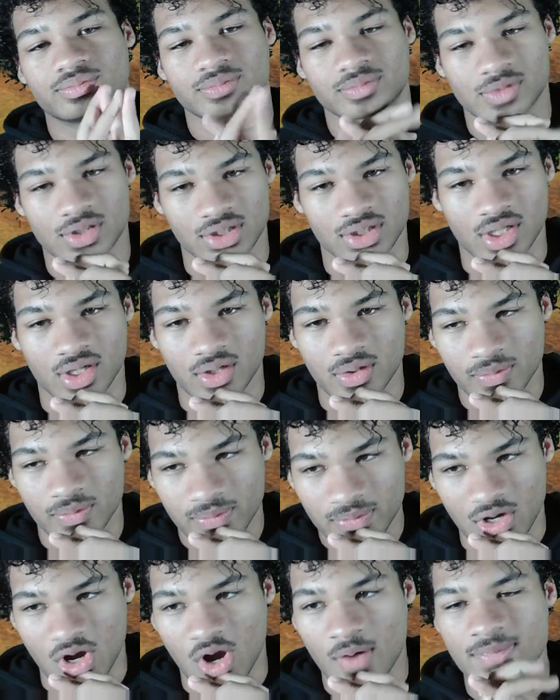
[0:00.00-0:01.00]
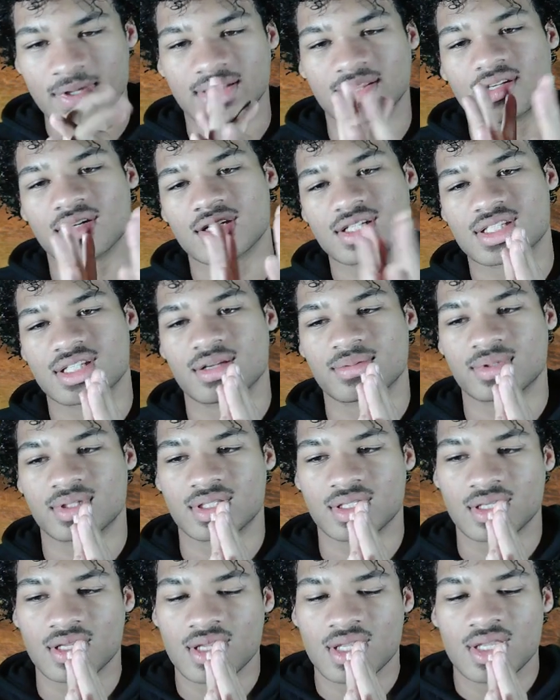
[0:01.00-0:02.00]
you know, I hope y'all learned
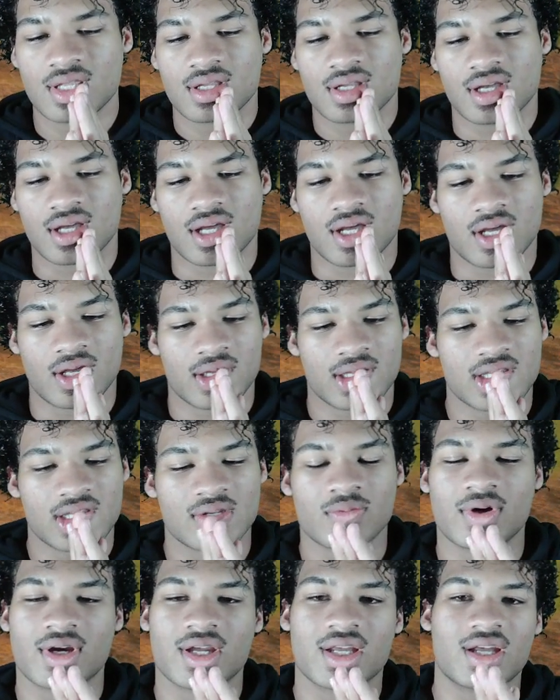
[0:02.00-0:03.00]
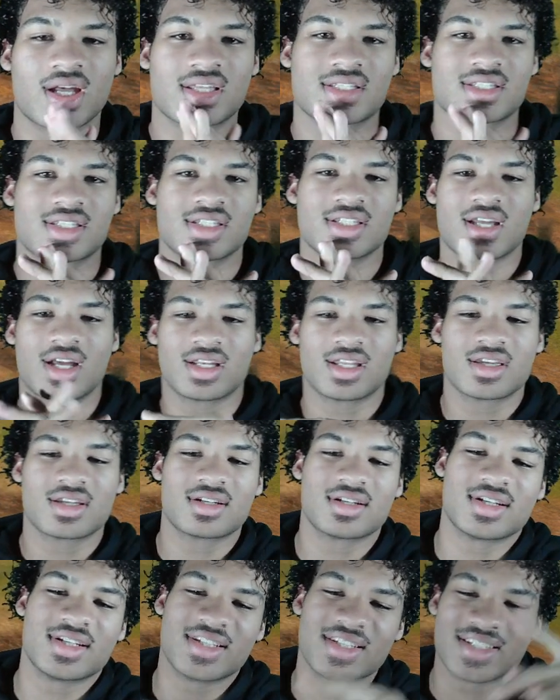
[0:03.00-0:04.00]
something. Anyway, I'll see y'all
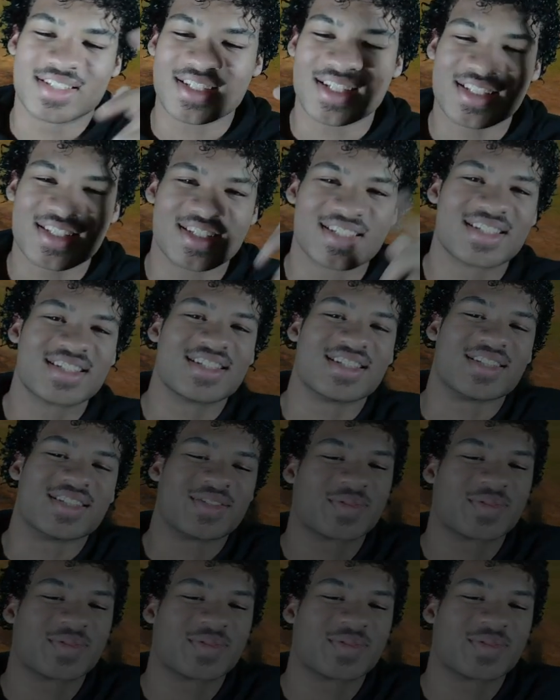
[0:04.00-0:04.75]
later, and y'all take care.